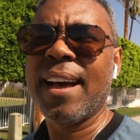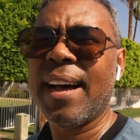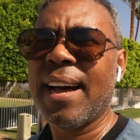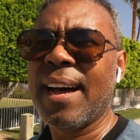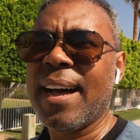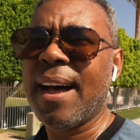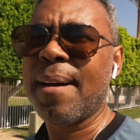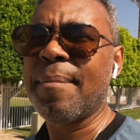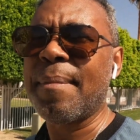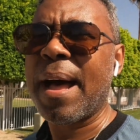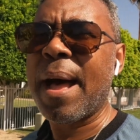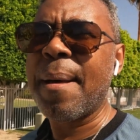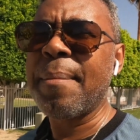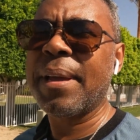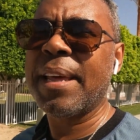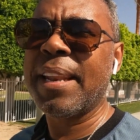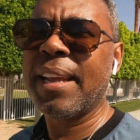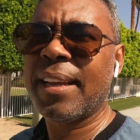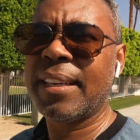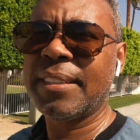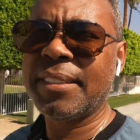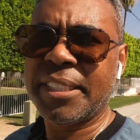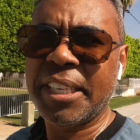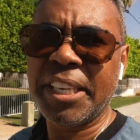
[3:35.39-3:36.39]
I'm
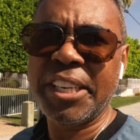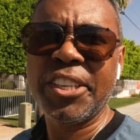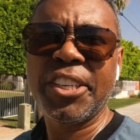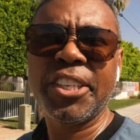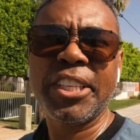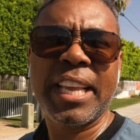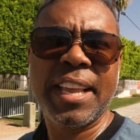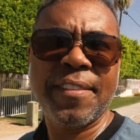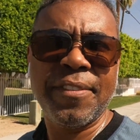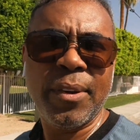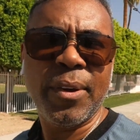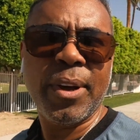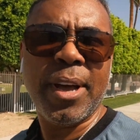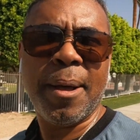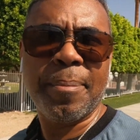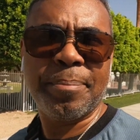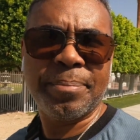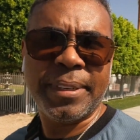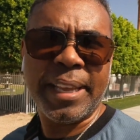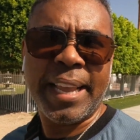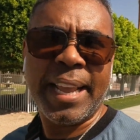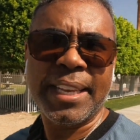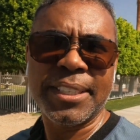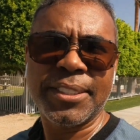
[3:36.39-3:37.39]
gonna continue to give you
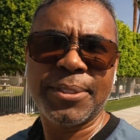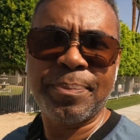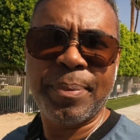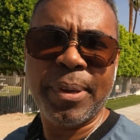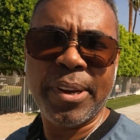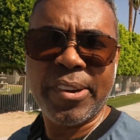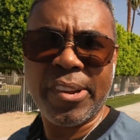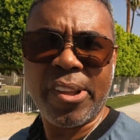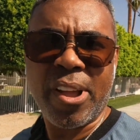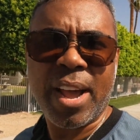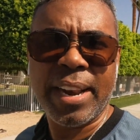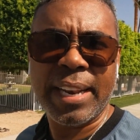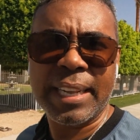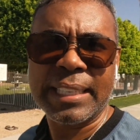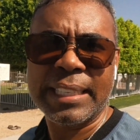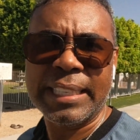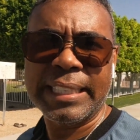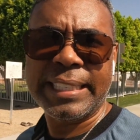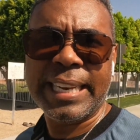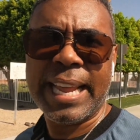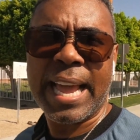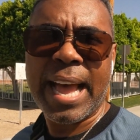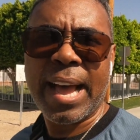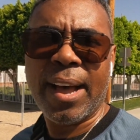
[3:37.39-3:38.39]
updates
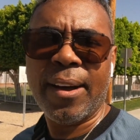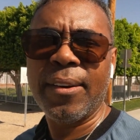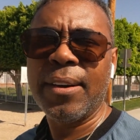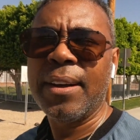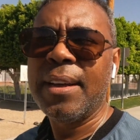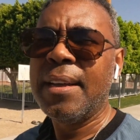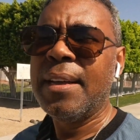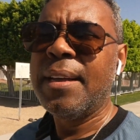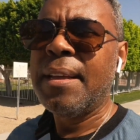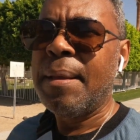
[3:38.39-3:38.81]
periodically now,